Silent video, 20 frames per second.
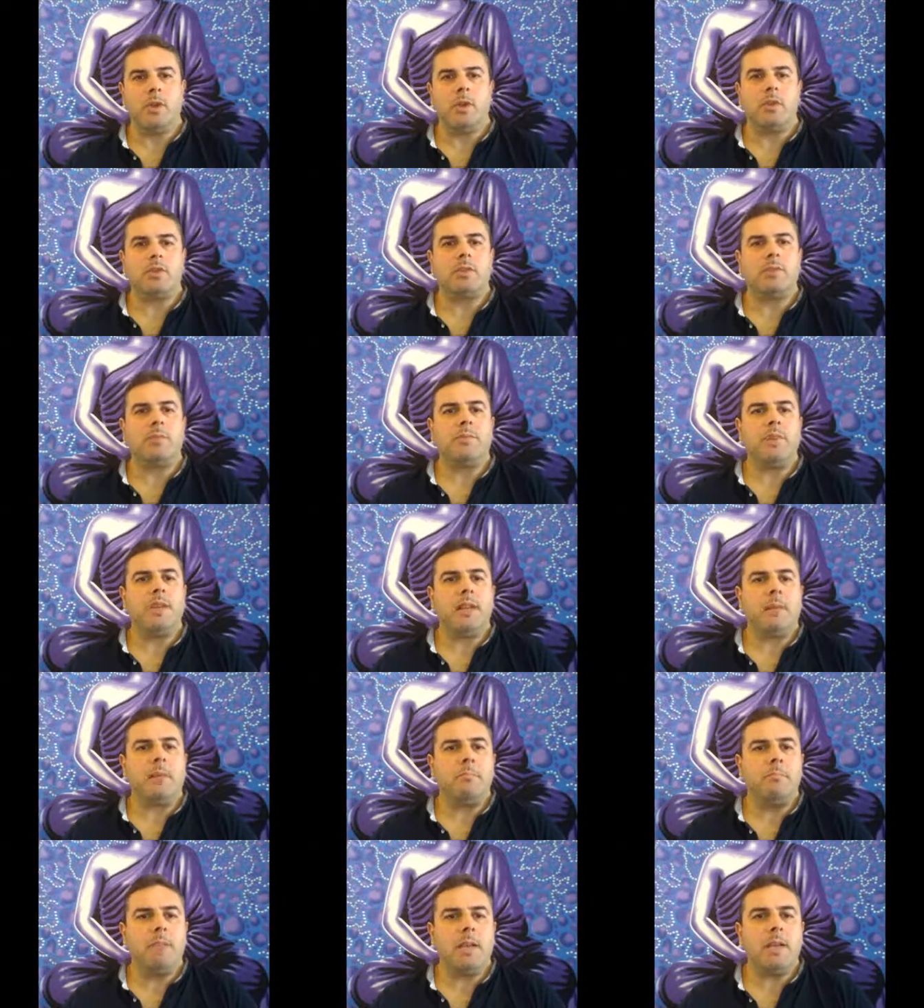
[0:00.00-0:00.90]
something
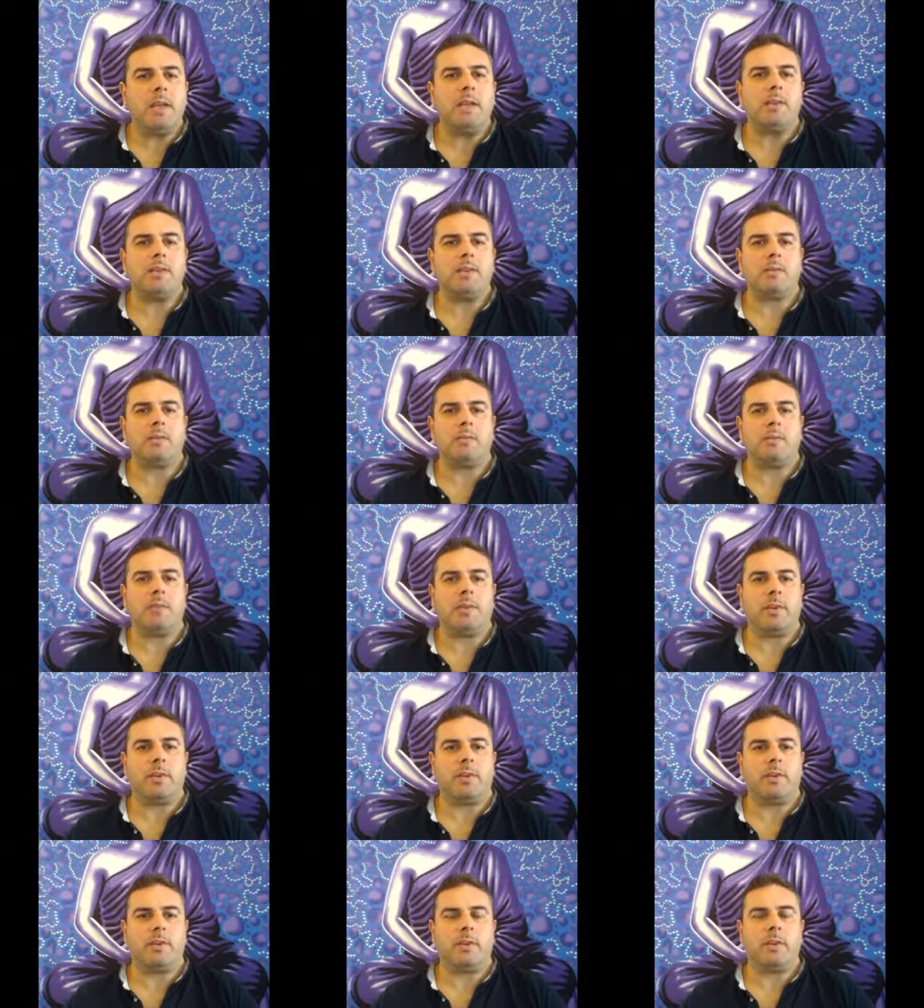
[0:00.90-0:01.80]
that means
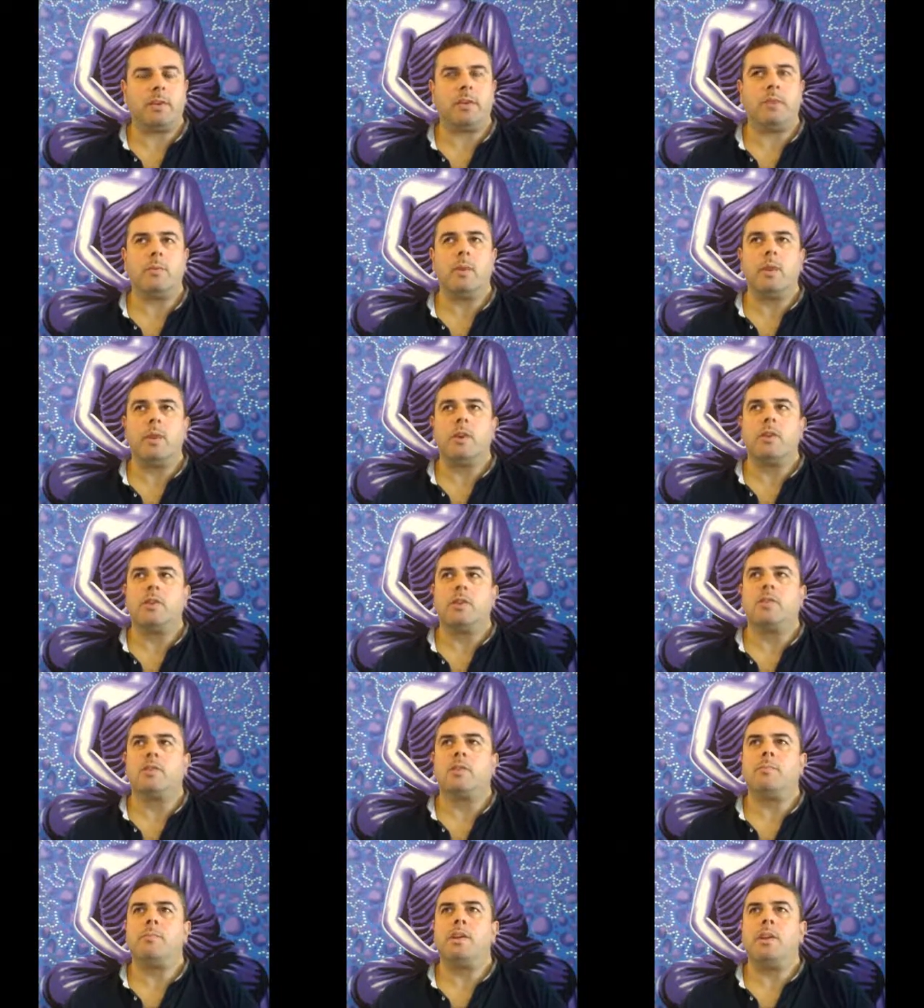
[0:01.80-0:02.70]
something to you,
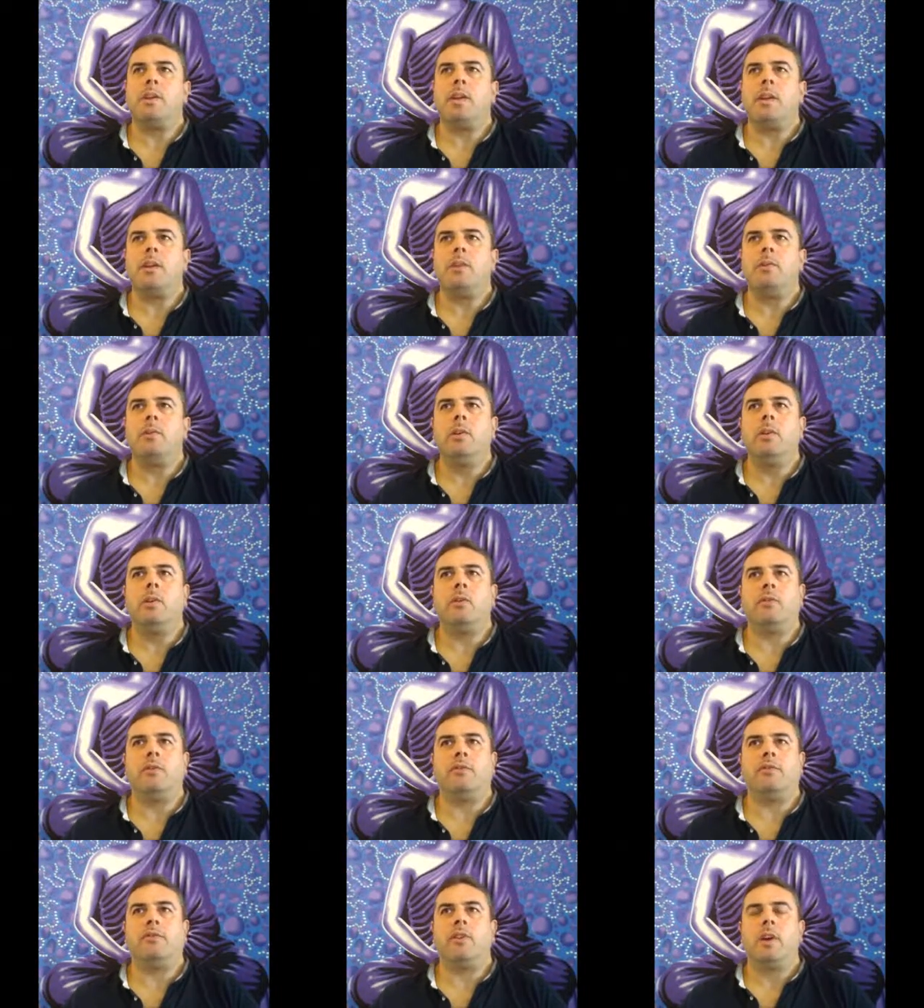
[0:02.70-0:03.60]
something that you
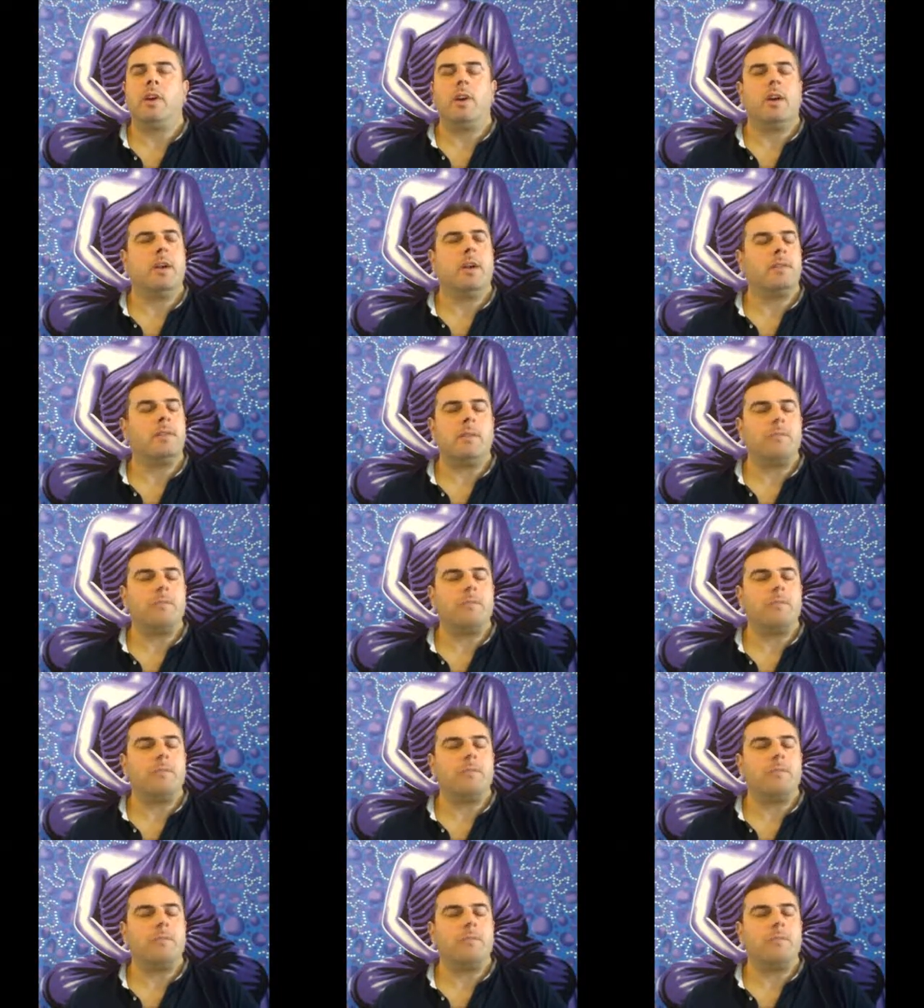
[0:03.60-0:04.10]
love. It